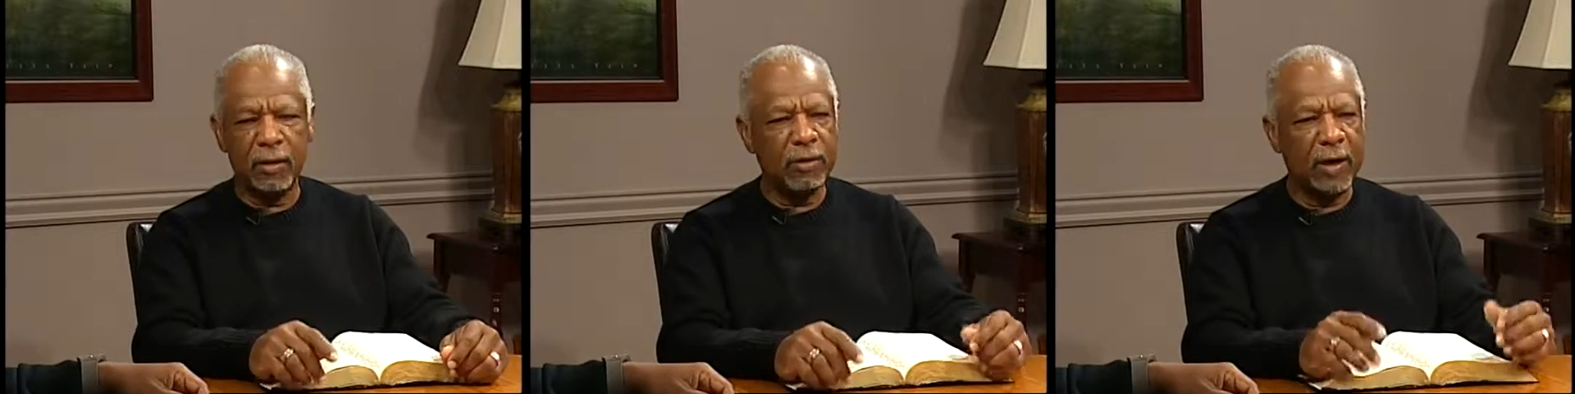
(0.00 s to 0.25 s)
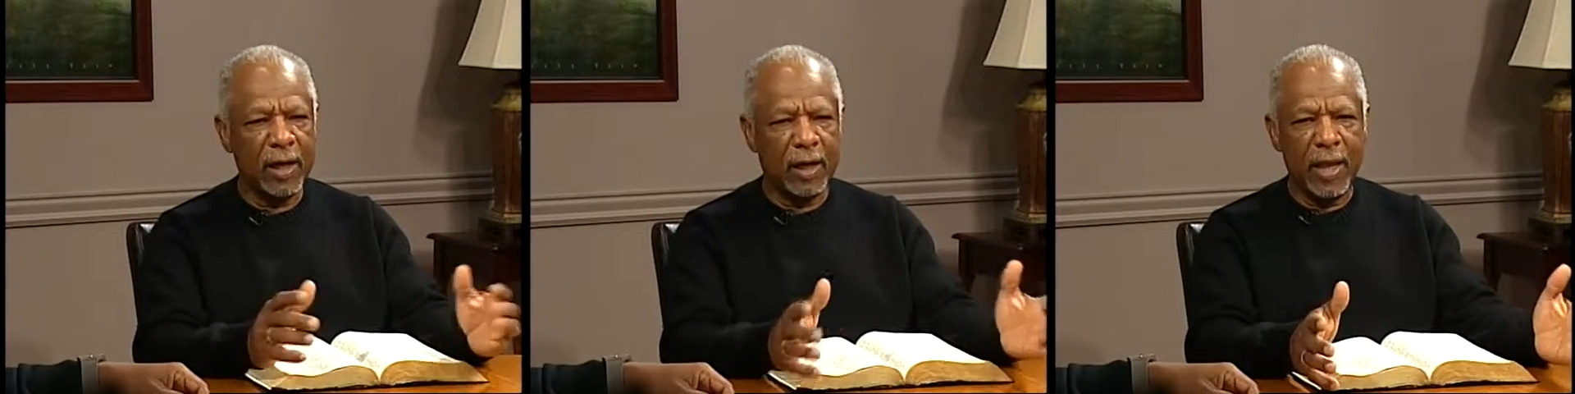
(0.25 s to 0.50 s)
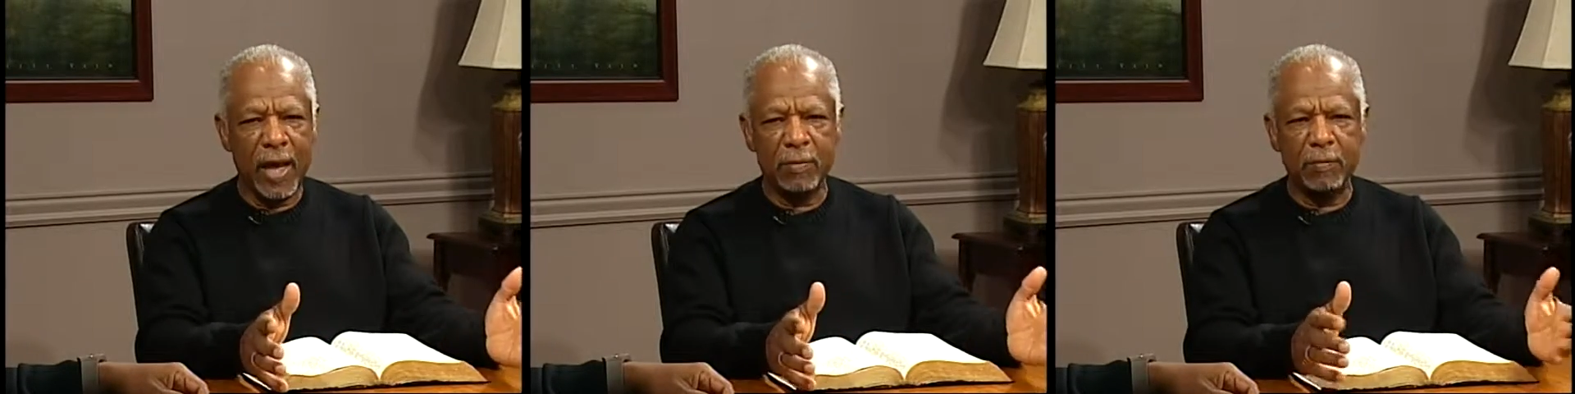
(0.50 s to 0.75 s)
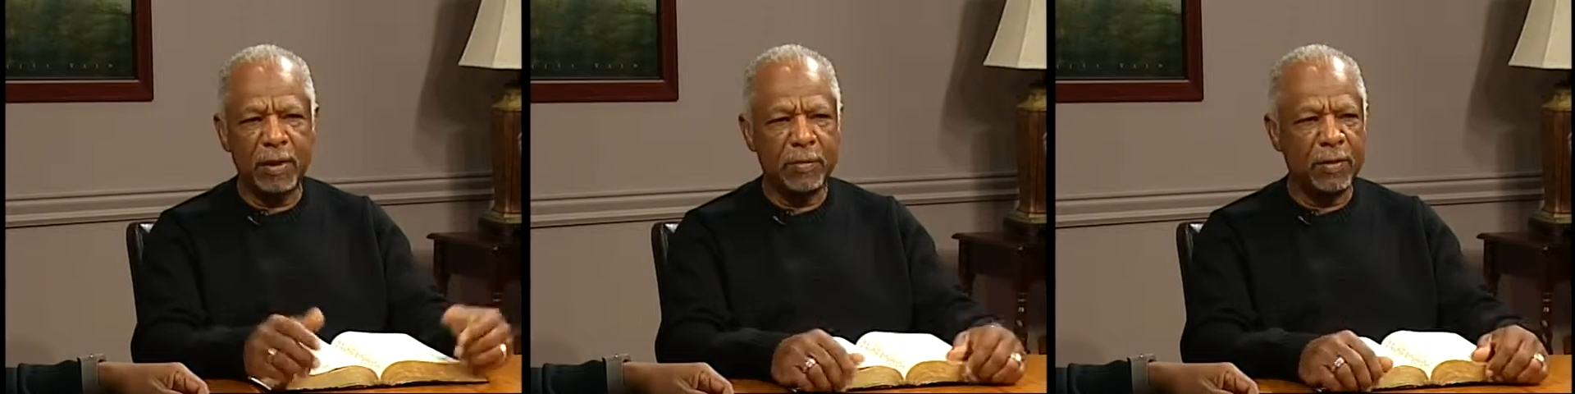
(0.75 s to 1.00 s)
And you got mm -hmm. a mm-hmm. lot
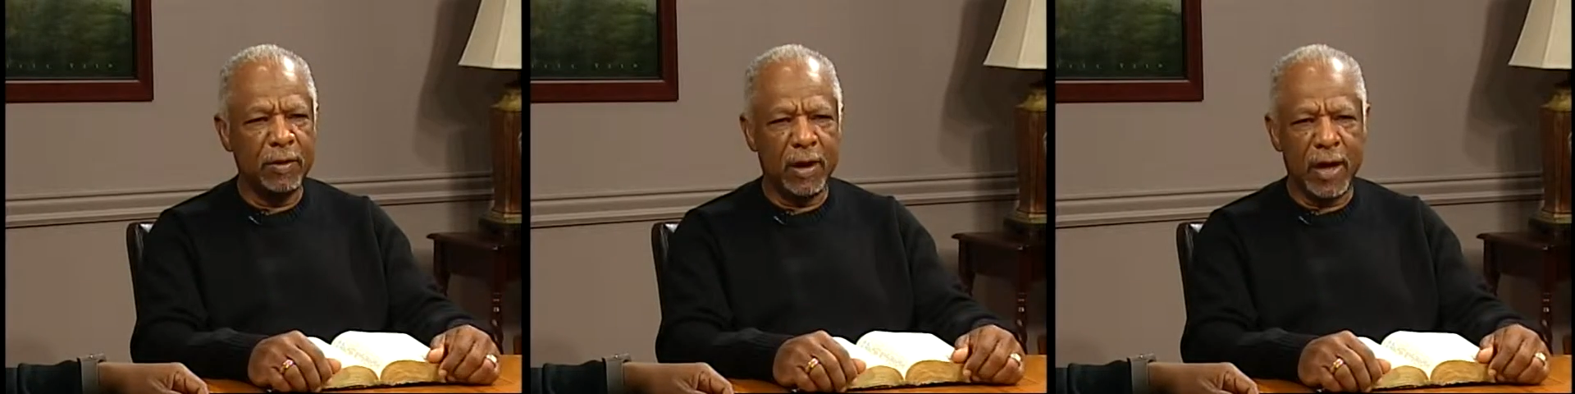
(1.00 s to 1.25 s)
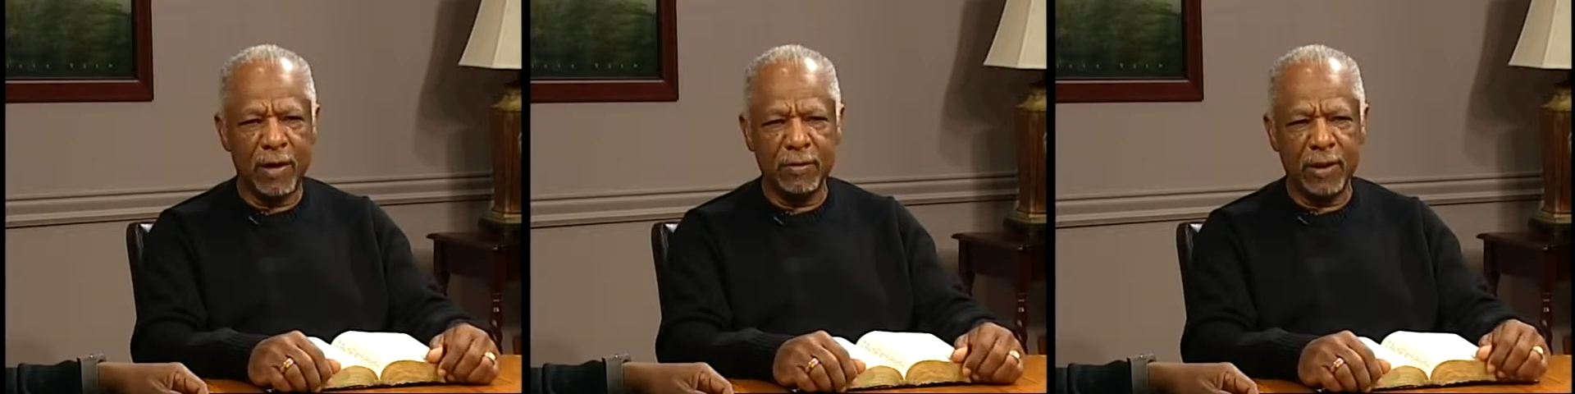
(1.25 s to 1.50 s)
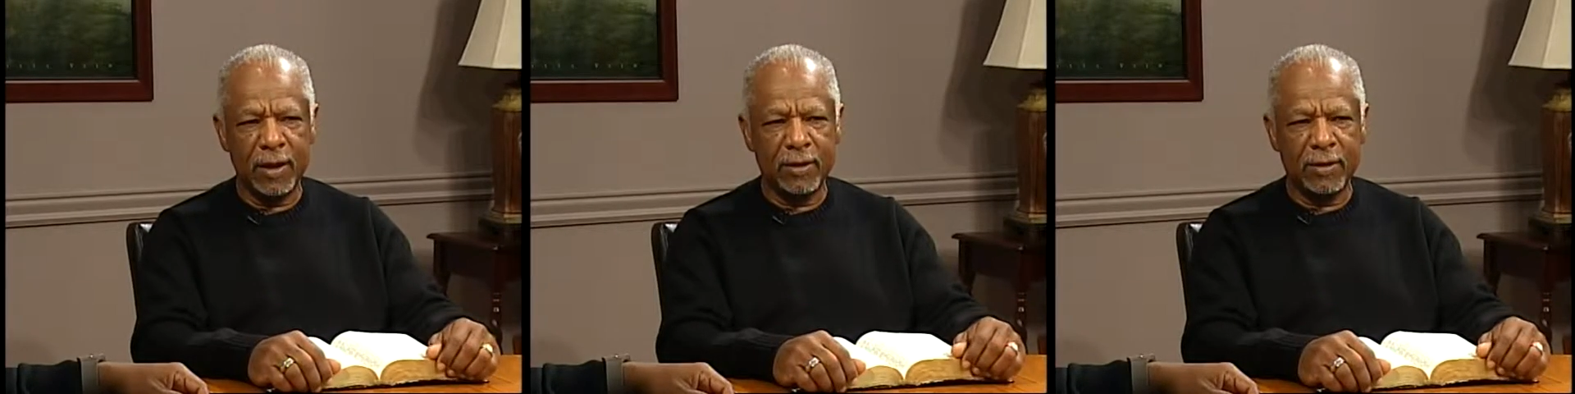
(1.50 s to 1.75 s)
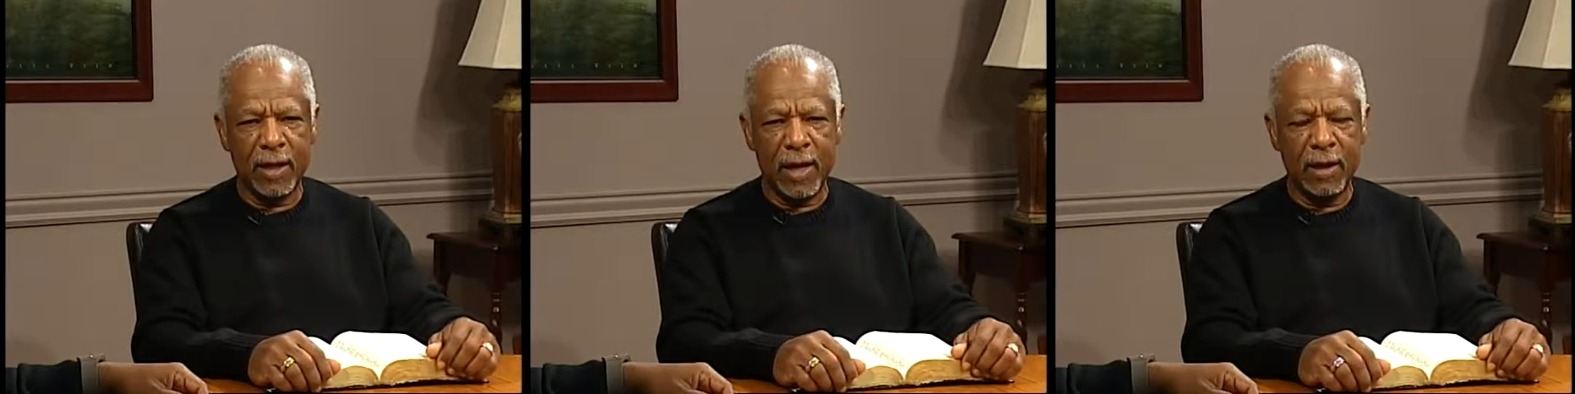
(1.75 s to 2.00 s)
of people out there
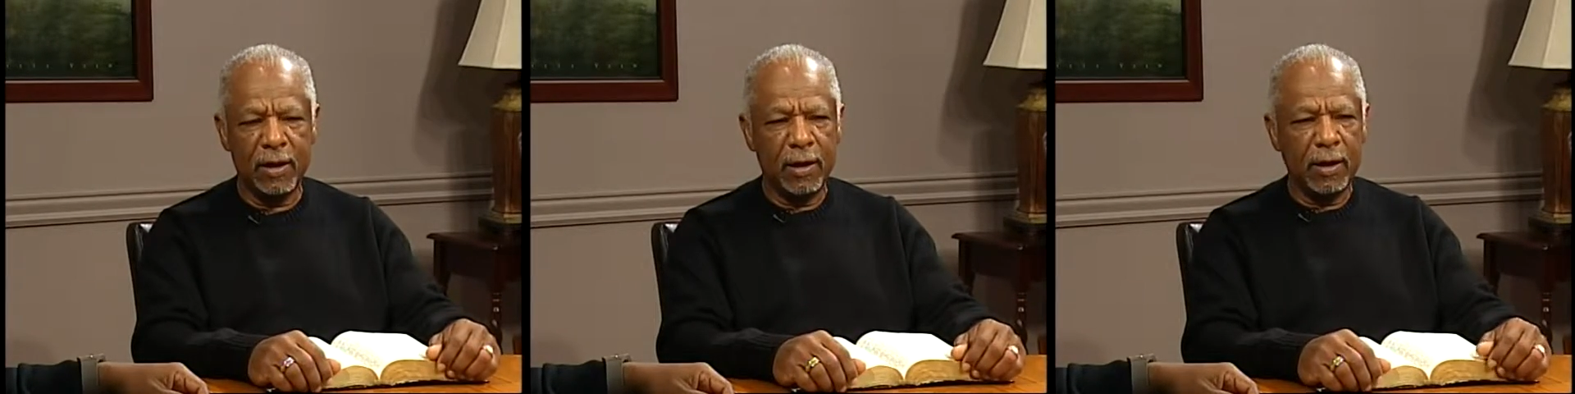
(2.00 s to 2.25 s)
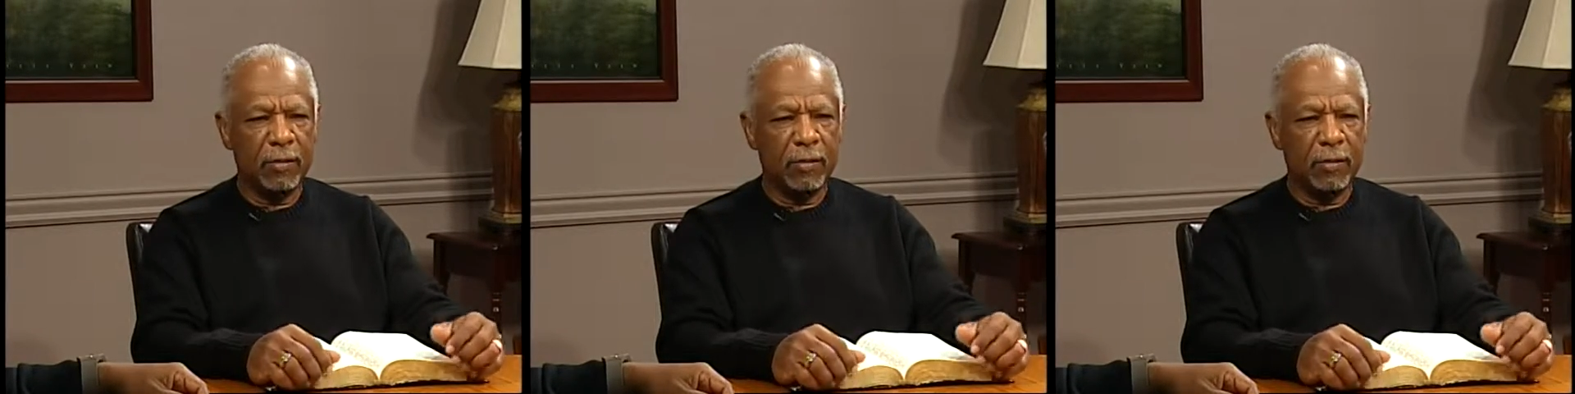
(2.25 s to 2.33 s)
saying,